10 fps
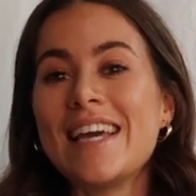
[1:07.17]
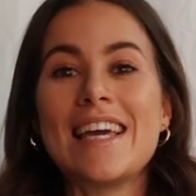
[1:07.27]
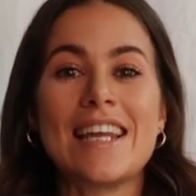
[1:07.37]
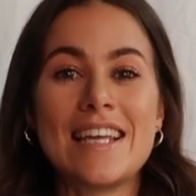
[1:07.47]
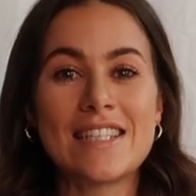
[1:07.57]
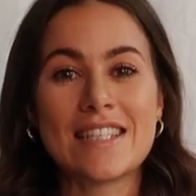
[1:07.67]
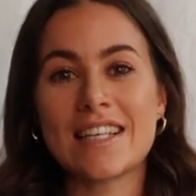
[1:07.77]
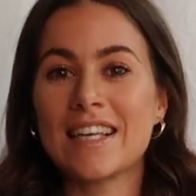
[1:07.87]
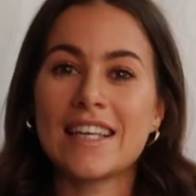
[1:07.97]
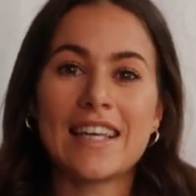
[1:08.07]
it
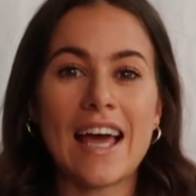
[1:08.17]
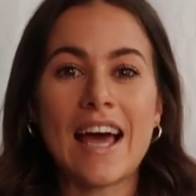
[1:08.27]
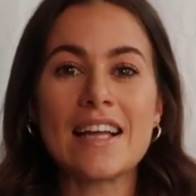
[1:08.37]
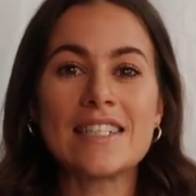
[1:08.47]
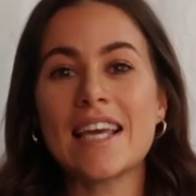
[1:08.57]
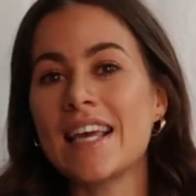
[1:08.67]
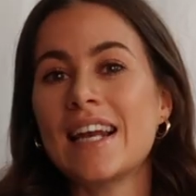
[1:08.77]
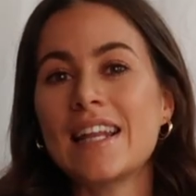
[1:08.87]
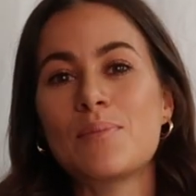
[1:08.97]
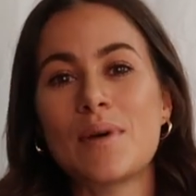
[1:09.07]
is taking
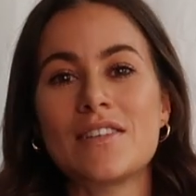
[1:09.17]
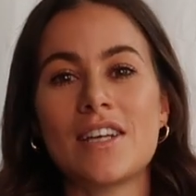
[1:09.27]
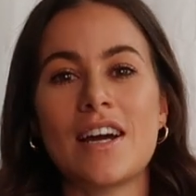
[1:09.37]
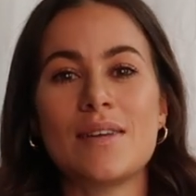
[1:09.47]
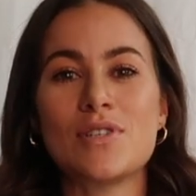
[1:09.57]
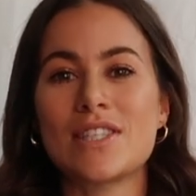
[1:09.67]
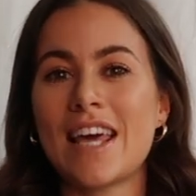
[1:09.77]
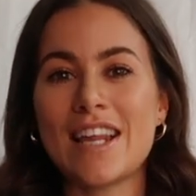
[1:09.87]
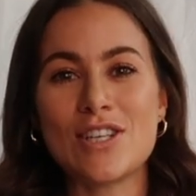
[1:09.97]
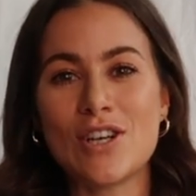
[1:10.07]
a little bit of time just
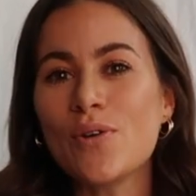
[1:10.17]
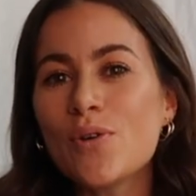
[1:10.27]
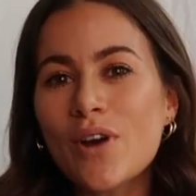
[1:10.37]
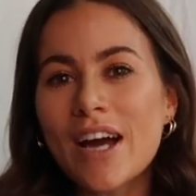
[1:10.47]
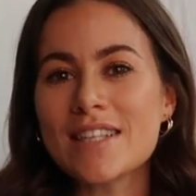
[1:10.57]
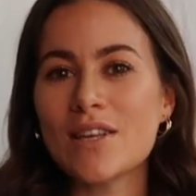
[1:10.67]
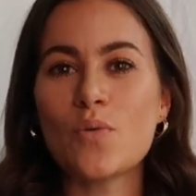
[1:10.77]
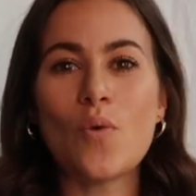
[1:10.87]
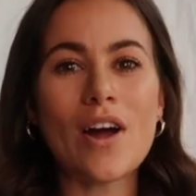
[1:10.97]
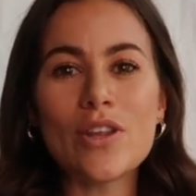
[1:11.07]
getting to know you guys
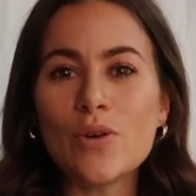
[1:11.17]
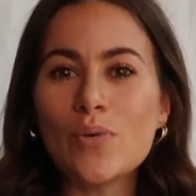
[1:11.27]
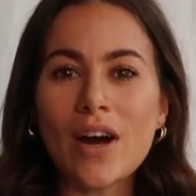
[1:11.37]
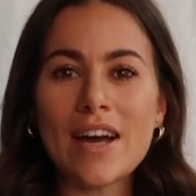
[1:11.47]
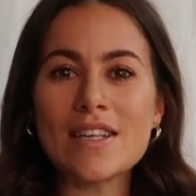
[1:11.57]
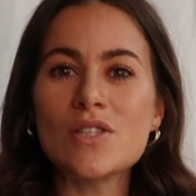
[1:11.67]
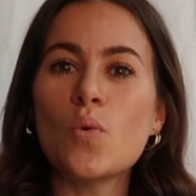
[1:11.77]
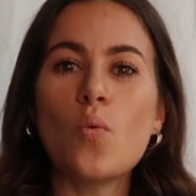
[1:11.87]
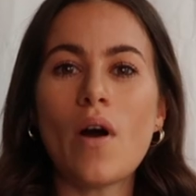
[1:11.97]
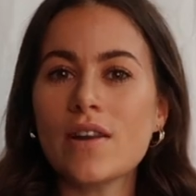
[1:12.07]
and what you guys
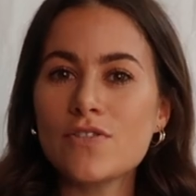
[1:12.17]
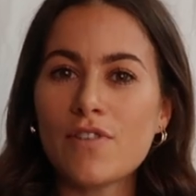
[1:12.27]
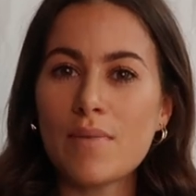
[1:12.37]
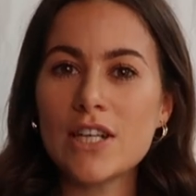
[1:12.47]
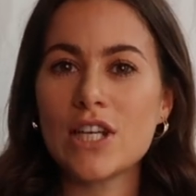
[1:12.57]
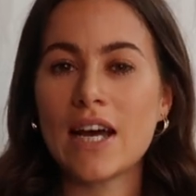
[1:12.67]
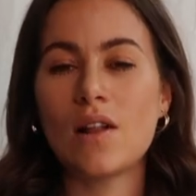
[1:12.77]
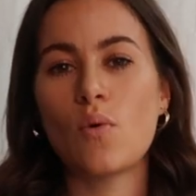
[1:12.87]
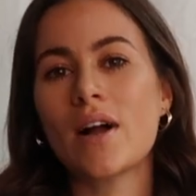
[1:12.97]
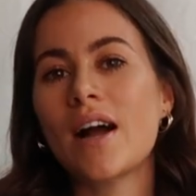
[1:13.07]
want from my
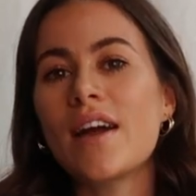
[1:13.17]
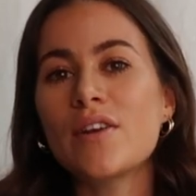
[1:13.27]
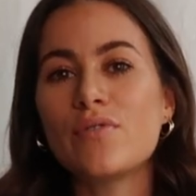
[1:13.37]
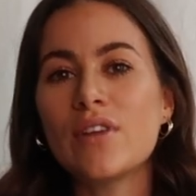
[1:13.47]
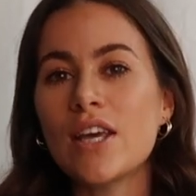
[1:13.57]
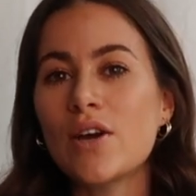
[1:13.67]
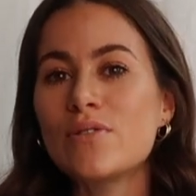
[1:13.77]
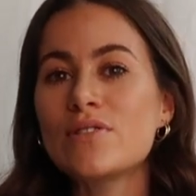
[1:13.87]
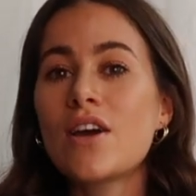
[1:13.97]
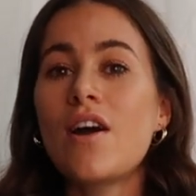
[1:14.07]
channel, what kind of
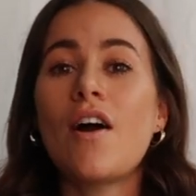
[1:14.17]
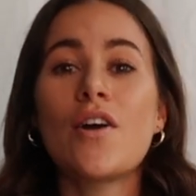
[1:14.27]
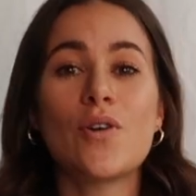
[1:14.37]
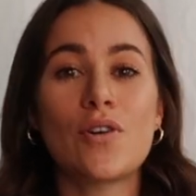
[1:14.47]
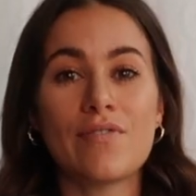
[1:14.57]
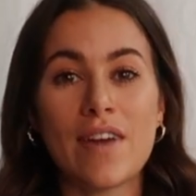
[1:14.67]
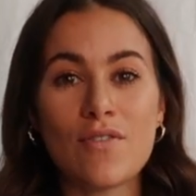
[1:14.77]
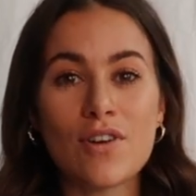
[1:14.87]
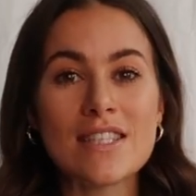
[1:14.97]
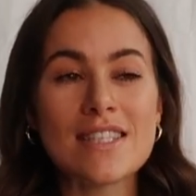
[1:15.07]
videos are your
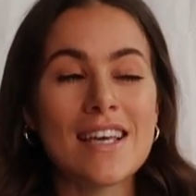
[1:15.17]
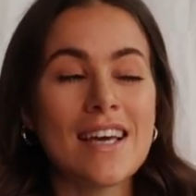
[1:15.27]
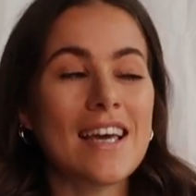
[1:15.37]
favorites.